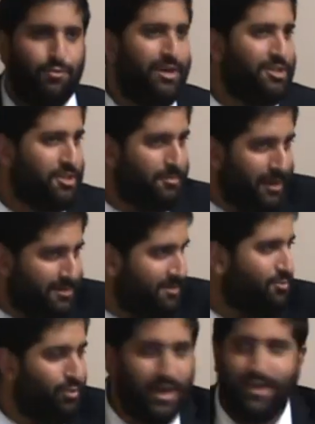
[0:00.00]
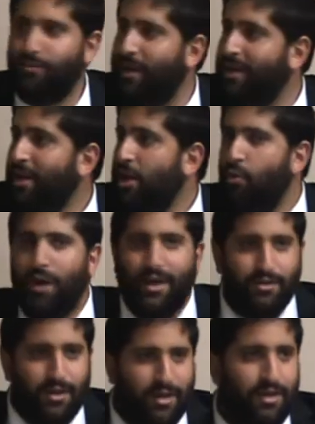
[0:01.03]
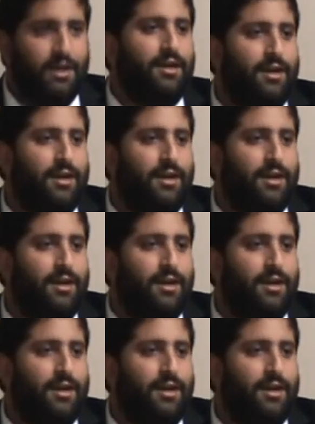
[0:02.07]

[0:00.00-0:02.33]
and why Shammai said Y, and why why uh,